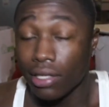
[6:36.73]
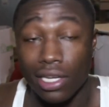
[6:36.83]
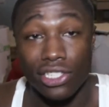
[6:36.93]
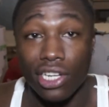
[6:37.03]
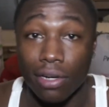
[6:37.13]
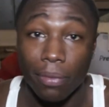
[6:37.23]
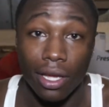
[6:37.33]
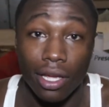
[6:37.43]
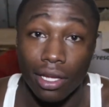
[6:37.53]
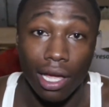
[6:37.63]
This year,
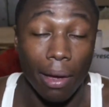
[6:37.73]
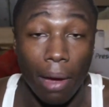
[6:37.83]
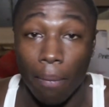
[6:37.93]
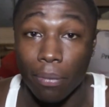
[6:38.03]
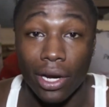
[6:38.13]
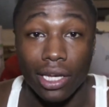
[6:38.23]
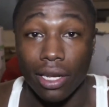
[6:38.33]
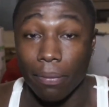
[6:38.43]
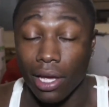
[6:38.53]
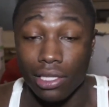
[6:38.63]
man, I'm
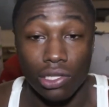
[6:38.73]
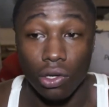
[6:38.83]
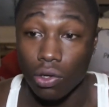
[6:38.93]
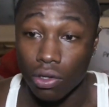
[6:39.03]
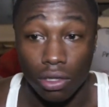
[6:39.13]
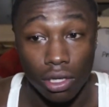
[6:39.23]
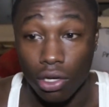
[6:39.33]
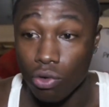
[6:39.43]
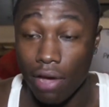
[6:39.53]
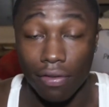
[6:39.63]
bringing it, man. So
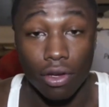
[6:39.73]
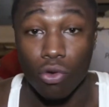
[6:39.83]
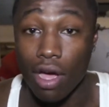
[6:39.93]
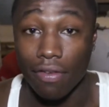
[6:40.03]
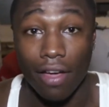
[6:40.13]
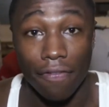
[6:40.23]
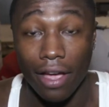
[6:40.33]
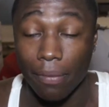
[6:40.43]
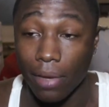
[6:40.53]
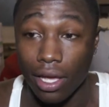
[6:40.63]
whoever I
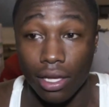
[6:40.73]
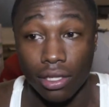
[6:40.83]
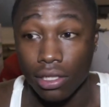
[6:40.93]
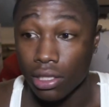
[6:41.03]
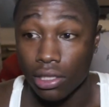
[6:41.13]
fight, man,